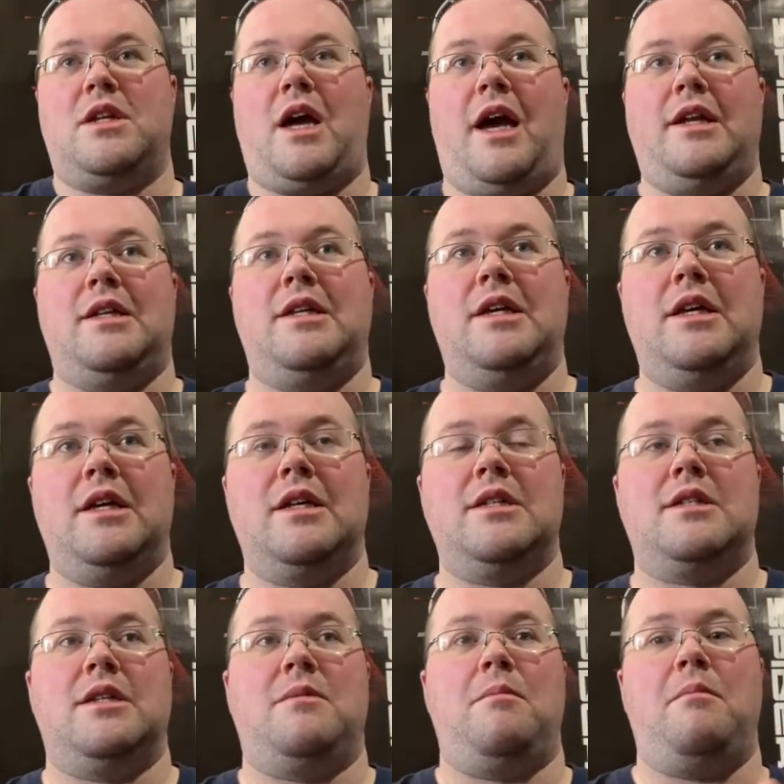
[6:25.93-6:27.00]
ideas
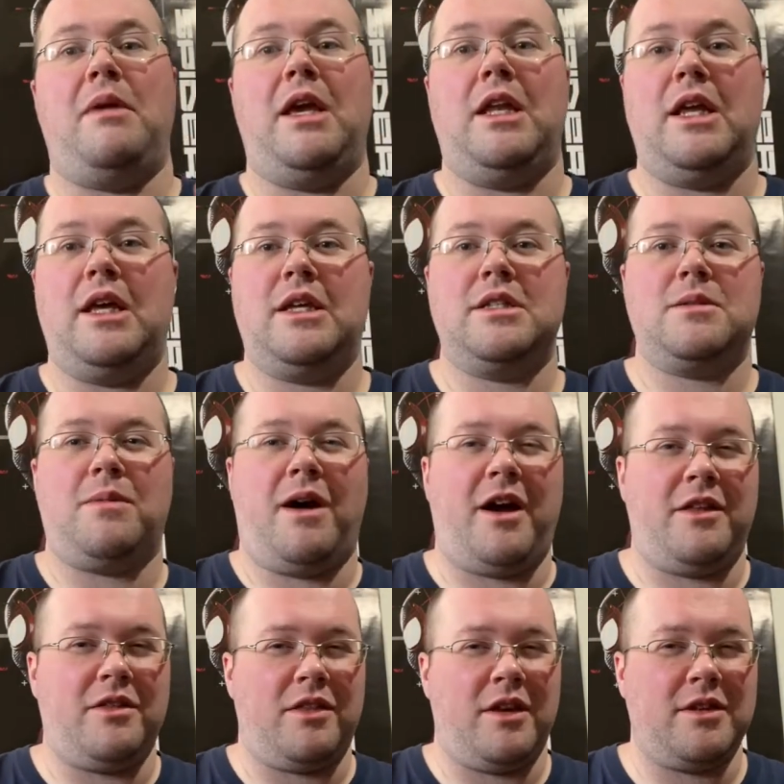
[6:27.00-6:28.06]
and meanings
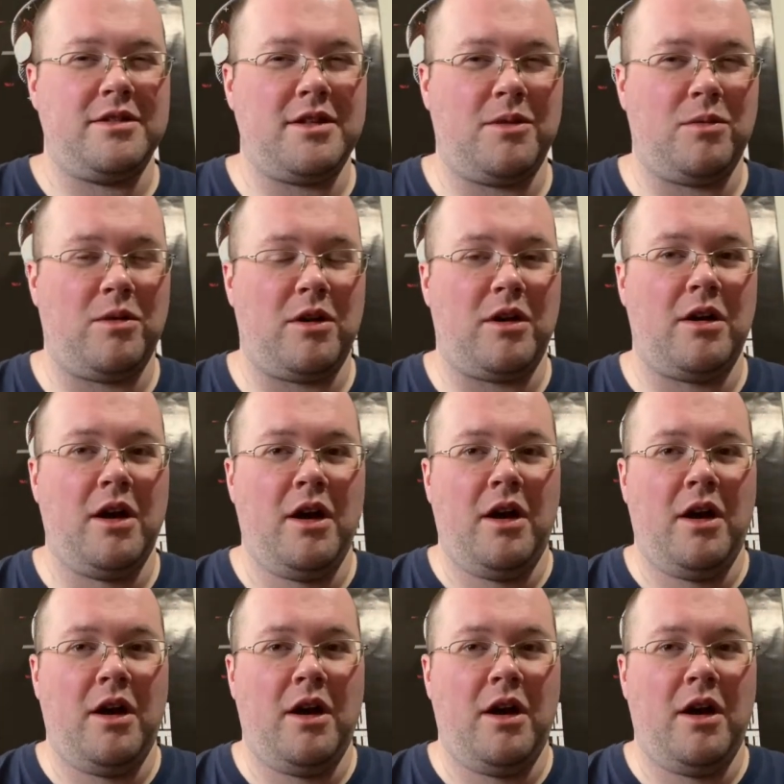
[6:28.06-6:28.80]
behind things that were